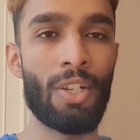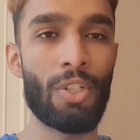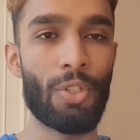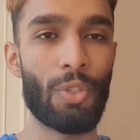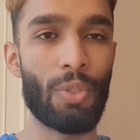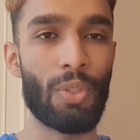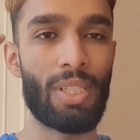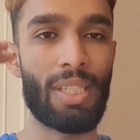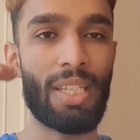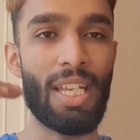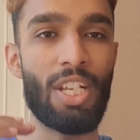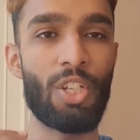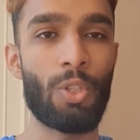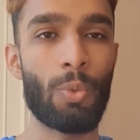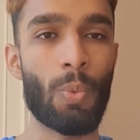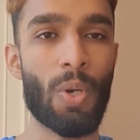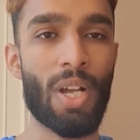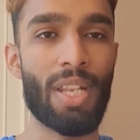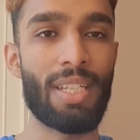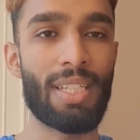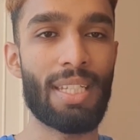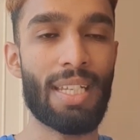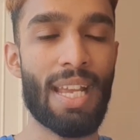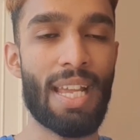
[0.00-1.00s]
So stage
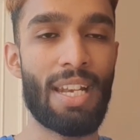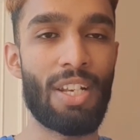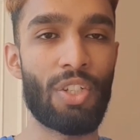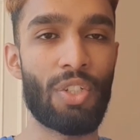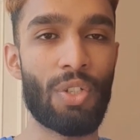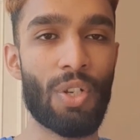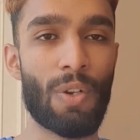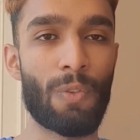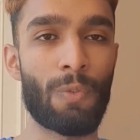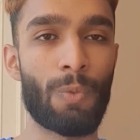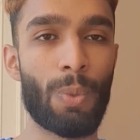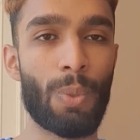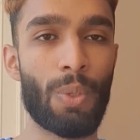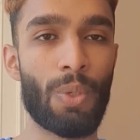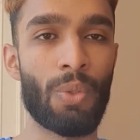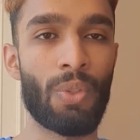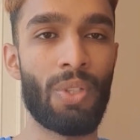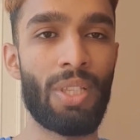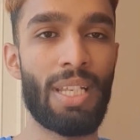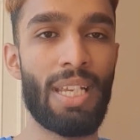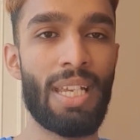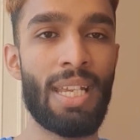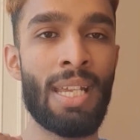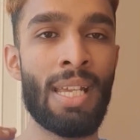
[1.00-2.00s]
1 is kind of software
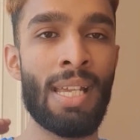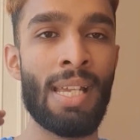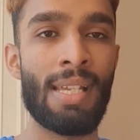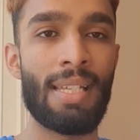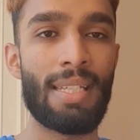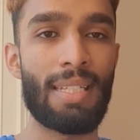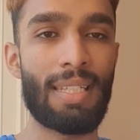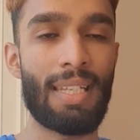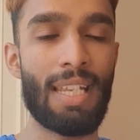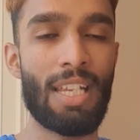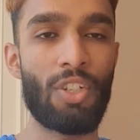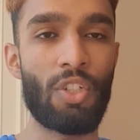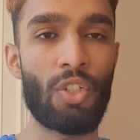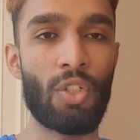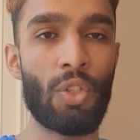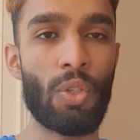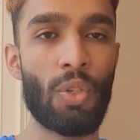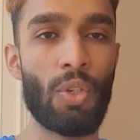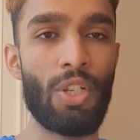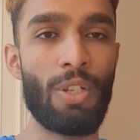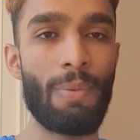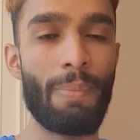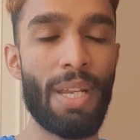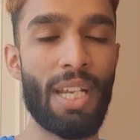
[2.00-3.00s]
only. Stage
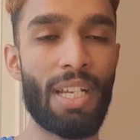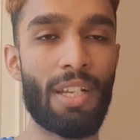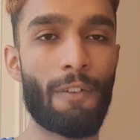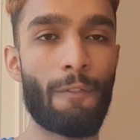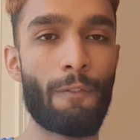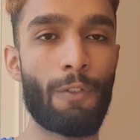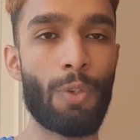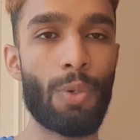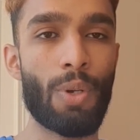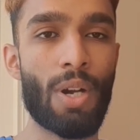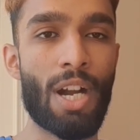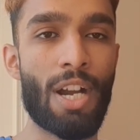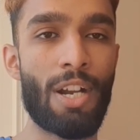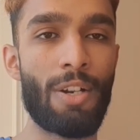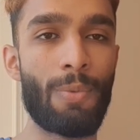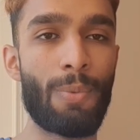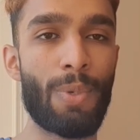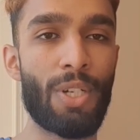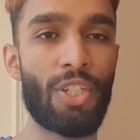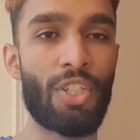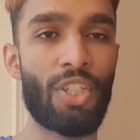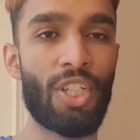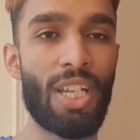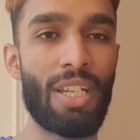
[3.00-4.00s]
2, you make a few
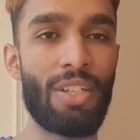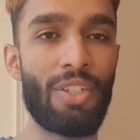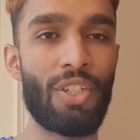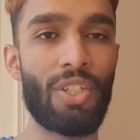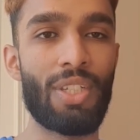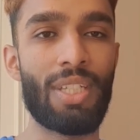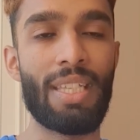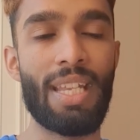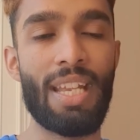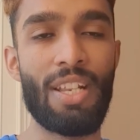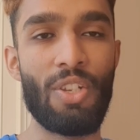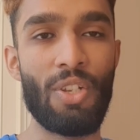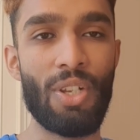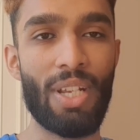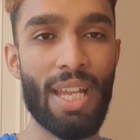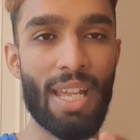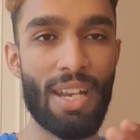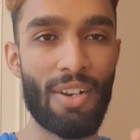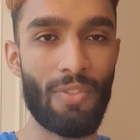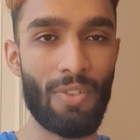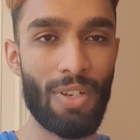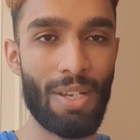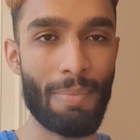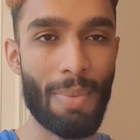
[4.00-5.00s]
hardware changes and then you
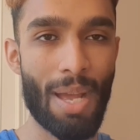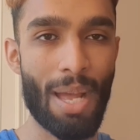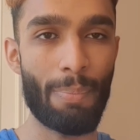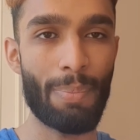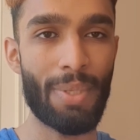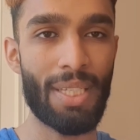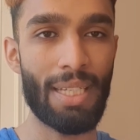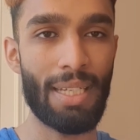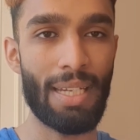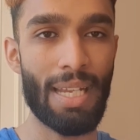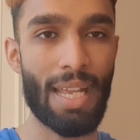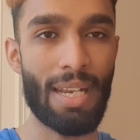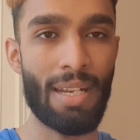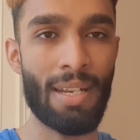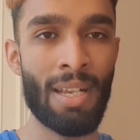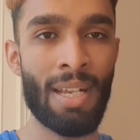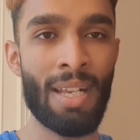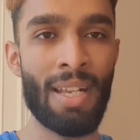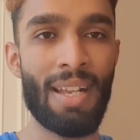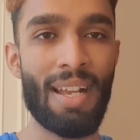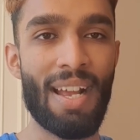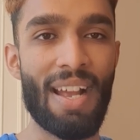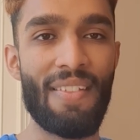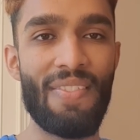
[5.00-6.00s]
get it remapped again.
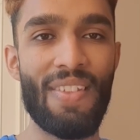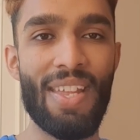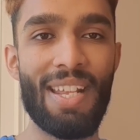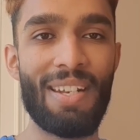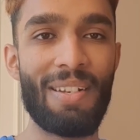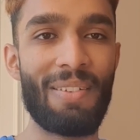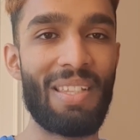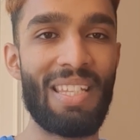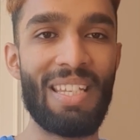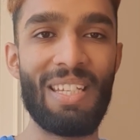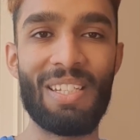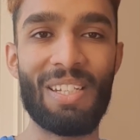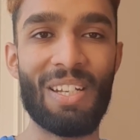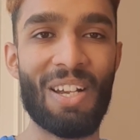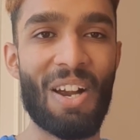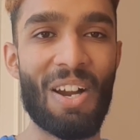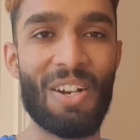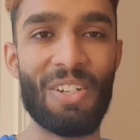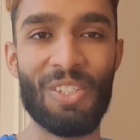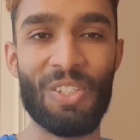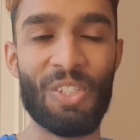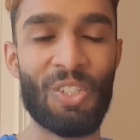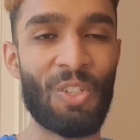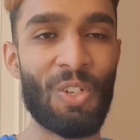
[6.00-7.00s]
And then these
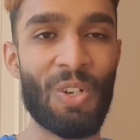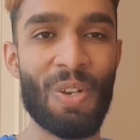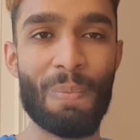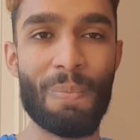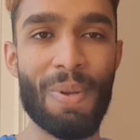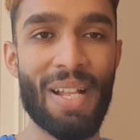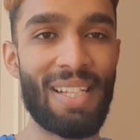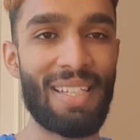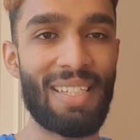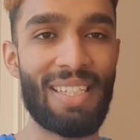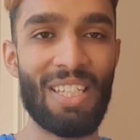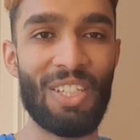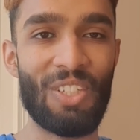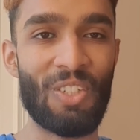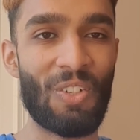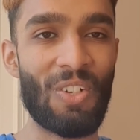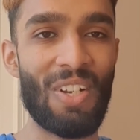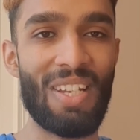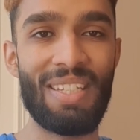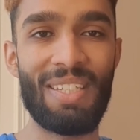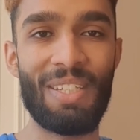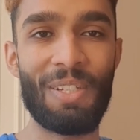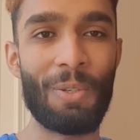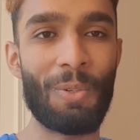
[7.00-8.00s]
cars, tunability is
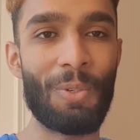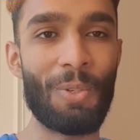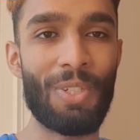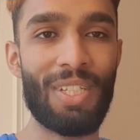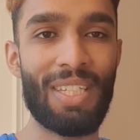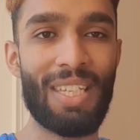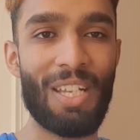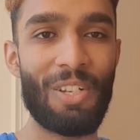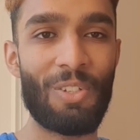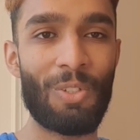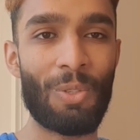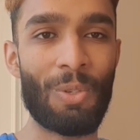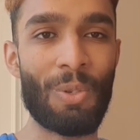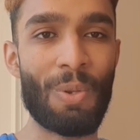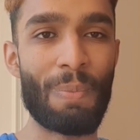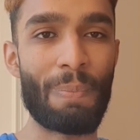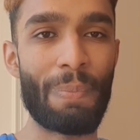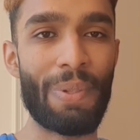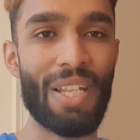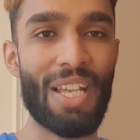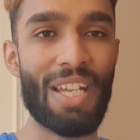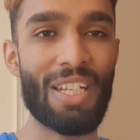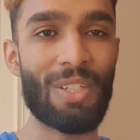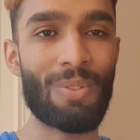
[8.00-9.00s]
crazy. You can go stage 2
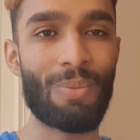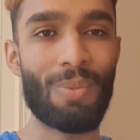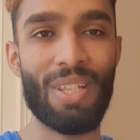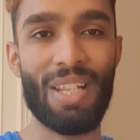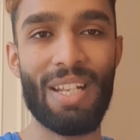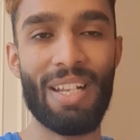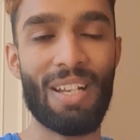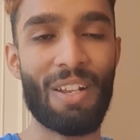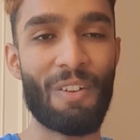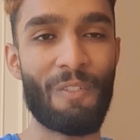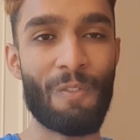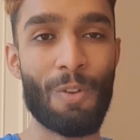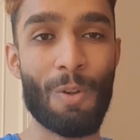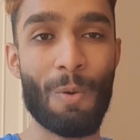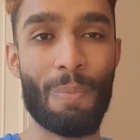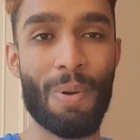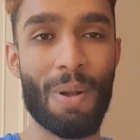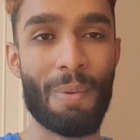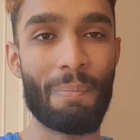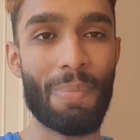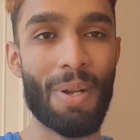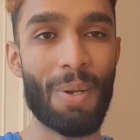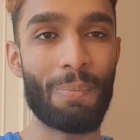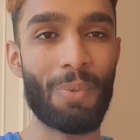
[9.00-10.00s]
plus with like a fuel
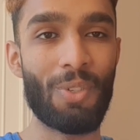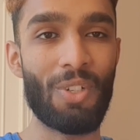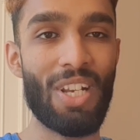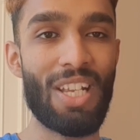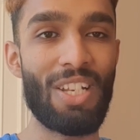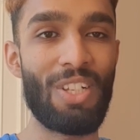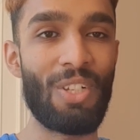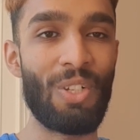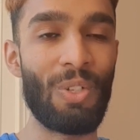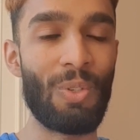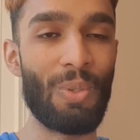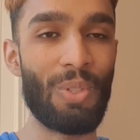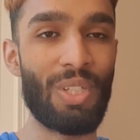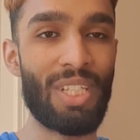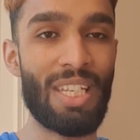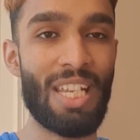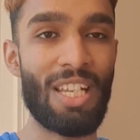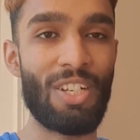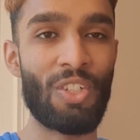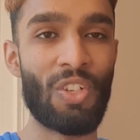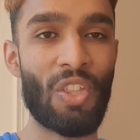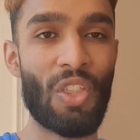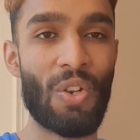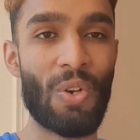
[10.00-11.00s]
pump upgrade. You can go
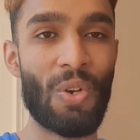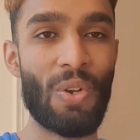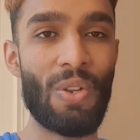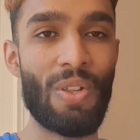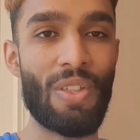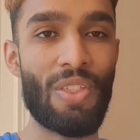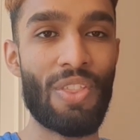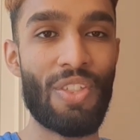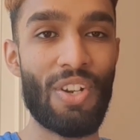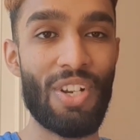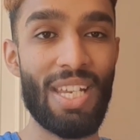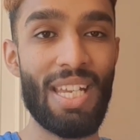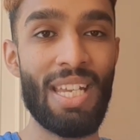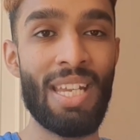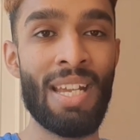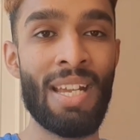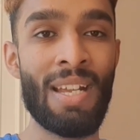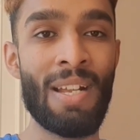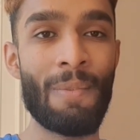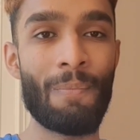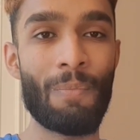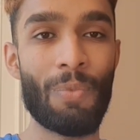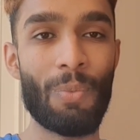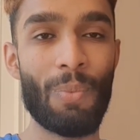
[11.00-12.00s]
stage 3
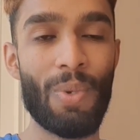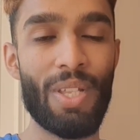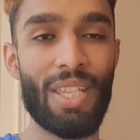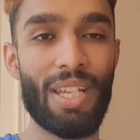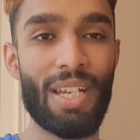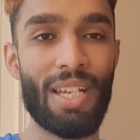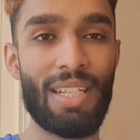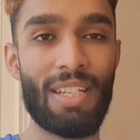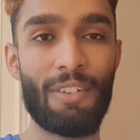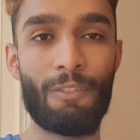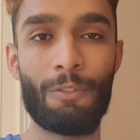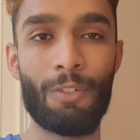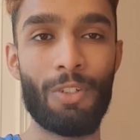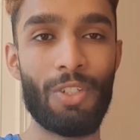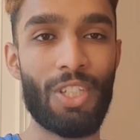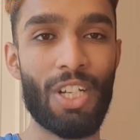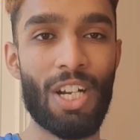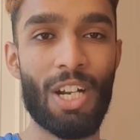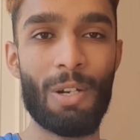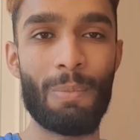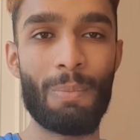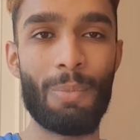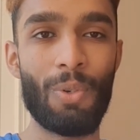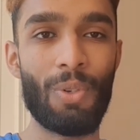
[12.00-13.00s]
with a different
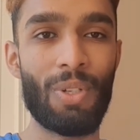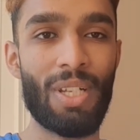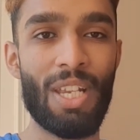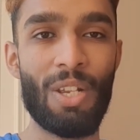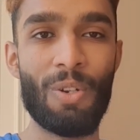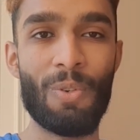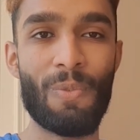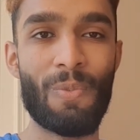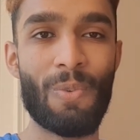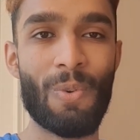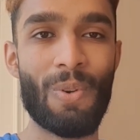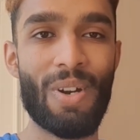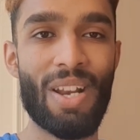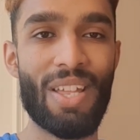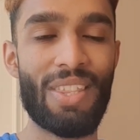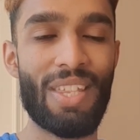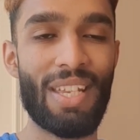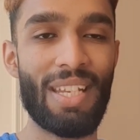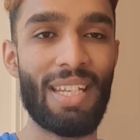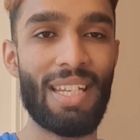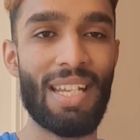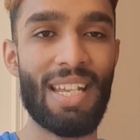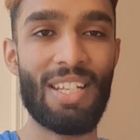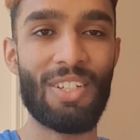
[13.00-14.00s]
turbo, KO4 I
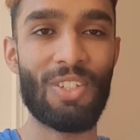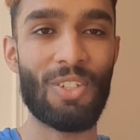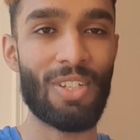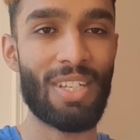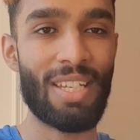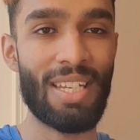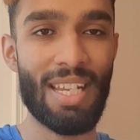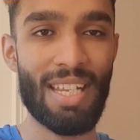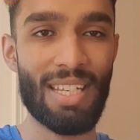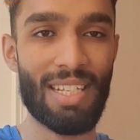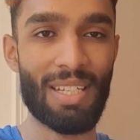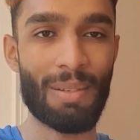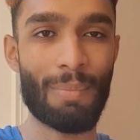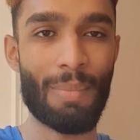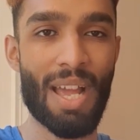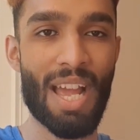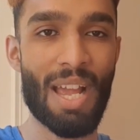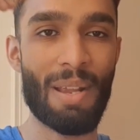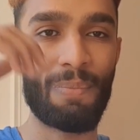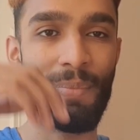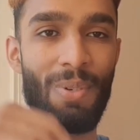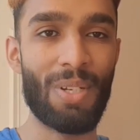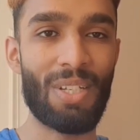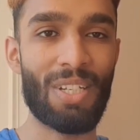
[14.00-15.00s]
think it is, or you can get some
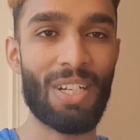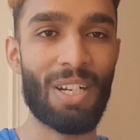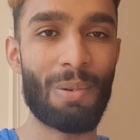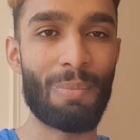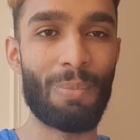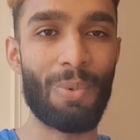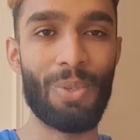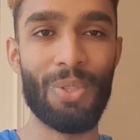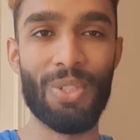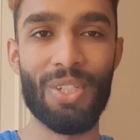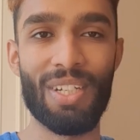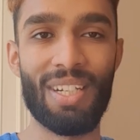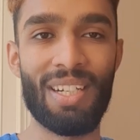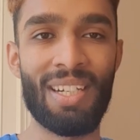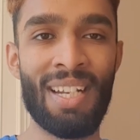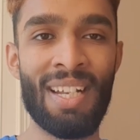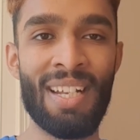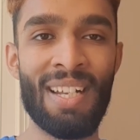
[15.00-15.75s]
hybrid turbos, or